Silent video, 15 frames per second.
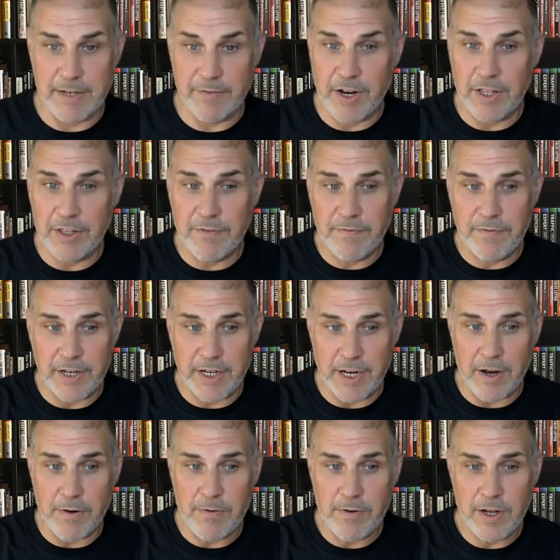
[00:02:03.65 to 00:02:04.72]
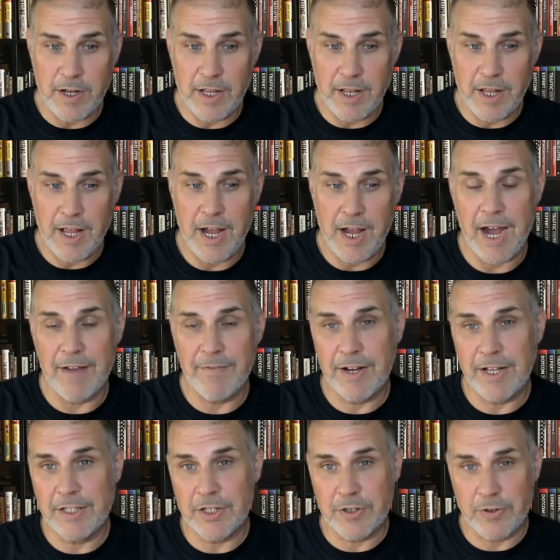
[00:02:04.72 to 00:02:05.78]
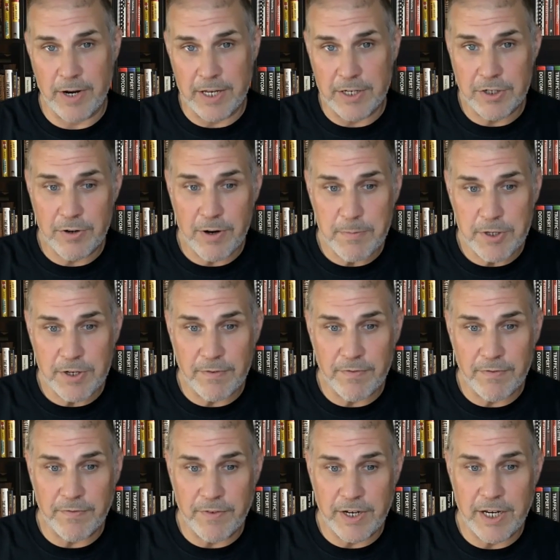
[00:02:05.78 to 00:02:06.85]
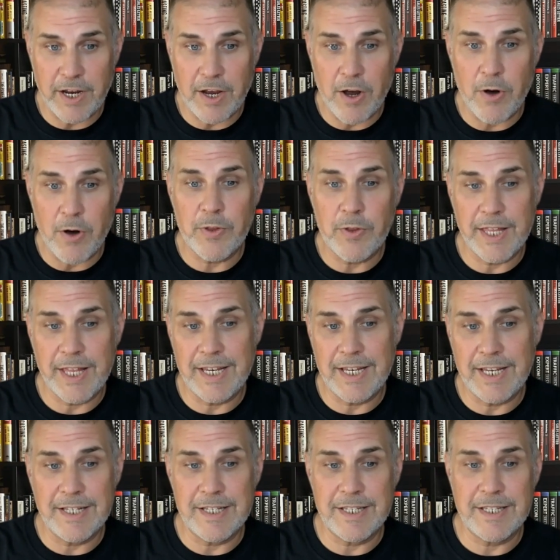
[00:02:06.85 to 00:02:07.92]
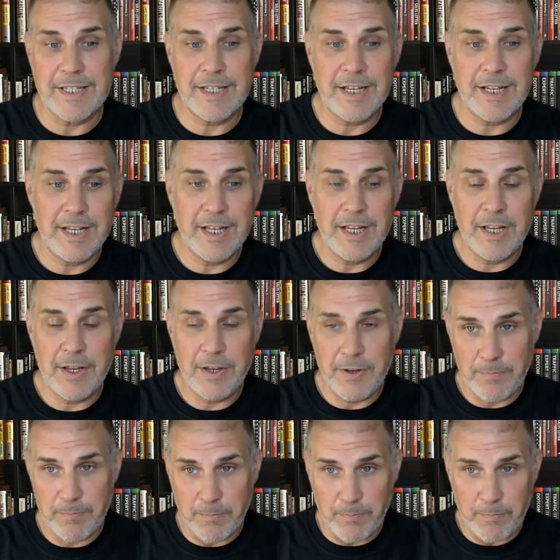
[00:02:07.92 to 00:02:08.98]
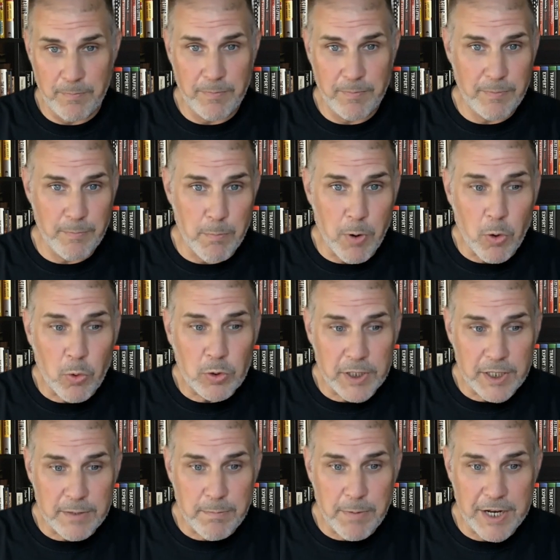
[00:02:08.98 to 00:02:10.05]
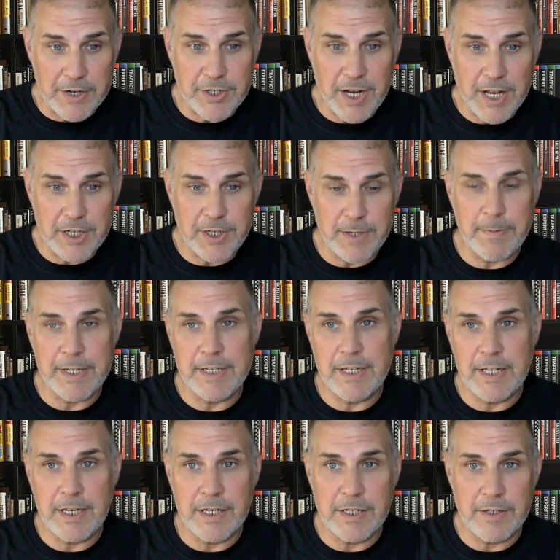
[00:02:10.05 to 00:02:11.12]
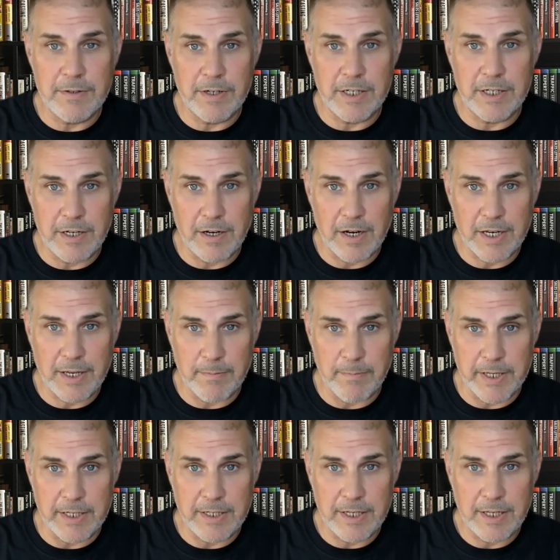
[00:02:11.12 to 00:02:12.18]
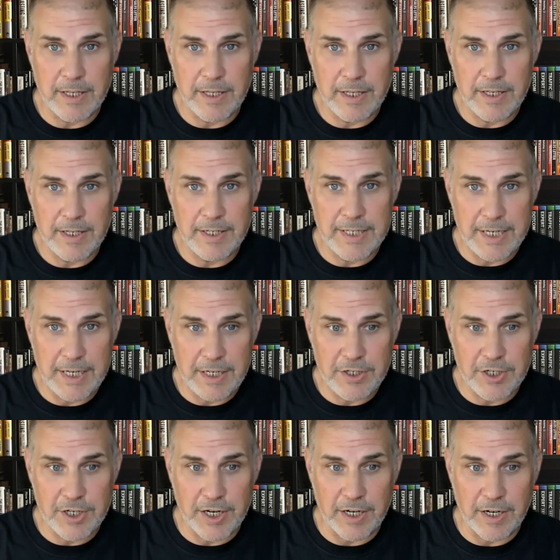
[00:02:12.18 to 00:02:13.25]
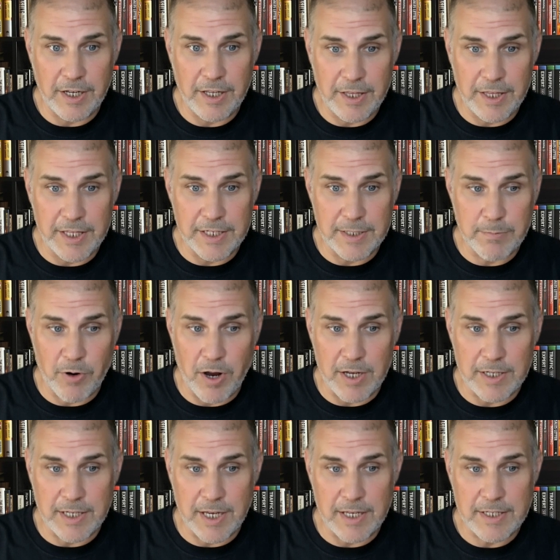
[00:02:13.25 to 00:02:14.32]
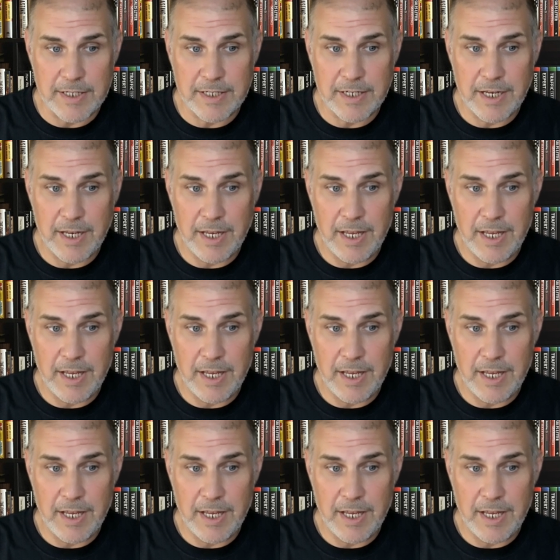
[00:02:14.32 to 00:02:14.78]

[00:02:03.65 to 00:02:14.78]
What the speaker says: I've got the video, I've got the transcription of the video that is molded by ChatGPT into a document teaching this process.